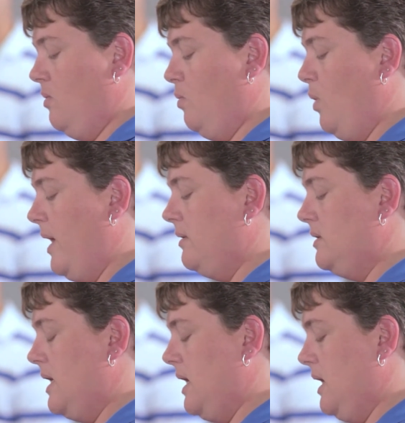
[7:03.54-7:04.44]
what
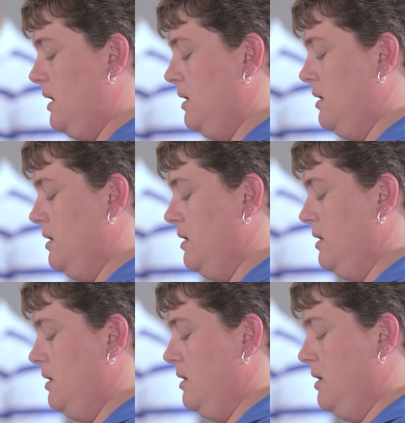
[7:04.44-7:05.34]
uh,
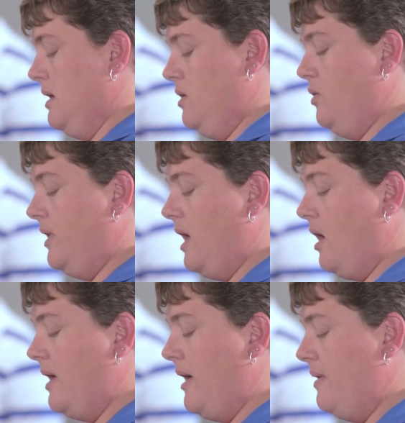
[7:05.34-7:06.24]
who they are
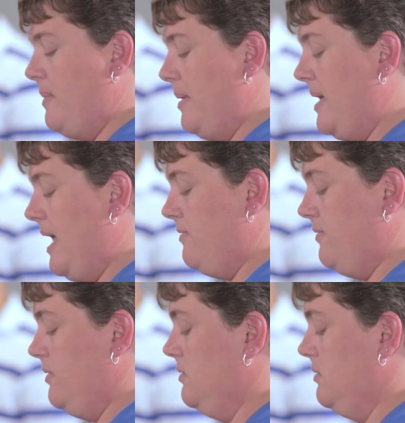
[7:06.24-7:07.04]
and how they might behave.